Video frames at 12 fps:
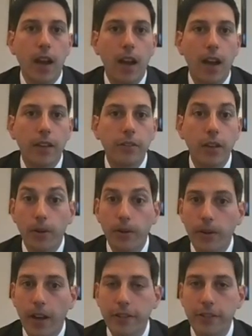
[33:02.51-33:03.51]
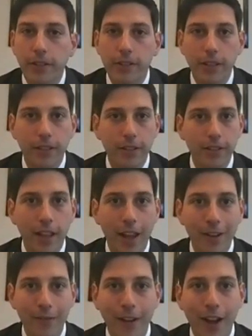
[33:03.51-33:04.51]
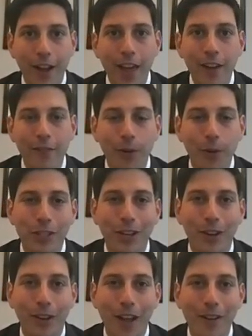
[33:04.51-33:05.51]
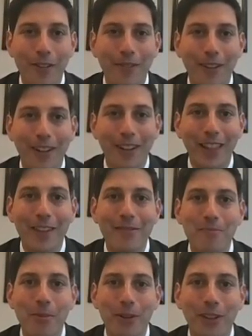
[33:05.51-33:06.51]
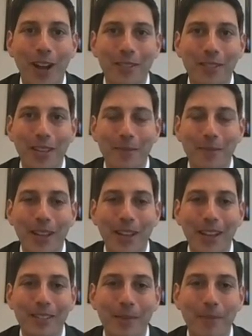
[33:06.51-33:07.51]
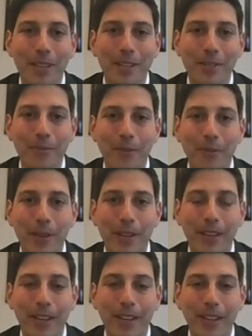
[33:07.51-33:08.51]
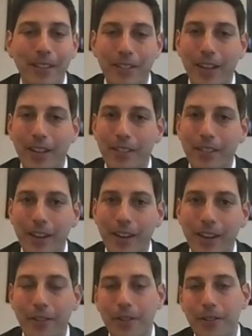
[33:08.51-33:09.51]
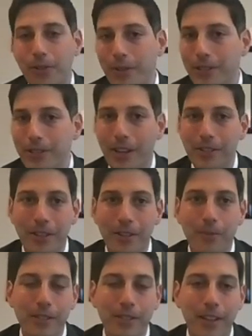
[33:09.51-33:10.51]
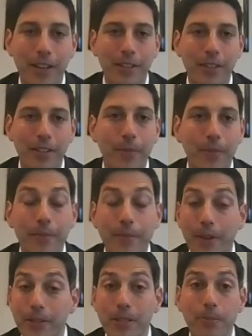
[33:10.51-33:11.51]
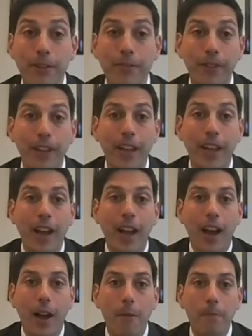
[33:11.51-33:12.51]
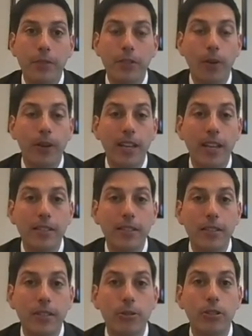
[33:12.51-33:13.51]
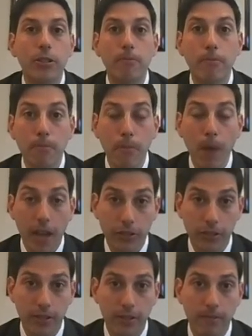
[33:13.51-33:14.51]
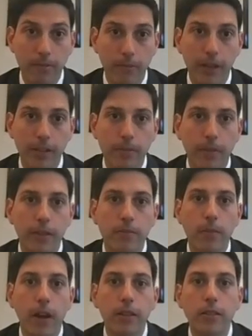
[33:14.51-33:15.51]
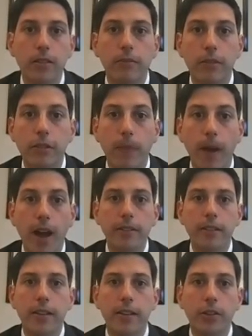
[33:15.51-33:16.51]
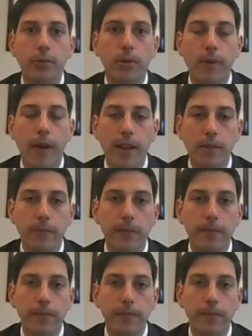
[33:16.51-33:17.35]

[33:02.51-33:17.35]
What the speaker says: harassment. So as you can see, there's a lot of orange here, a lot of important concepts, and some of these will be discussed here, others will be discussed in other presentations. But just briefly, so an institution must respond to sexual harassment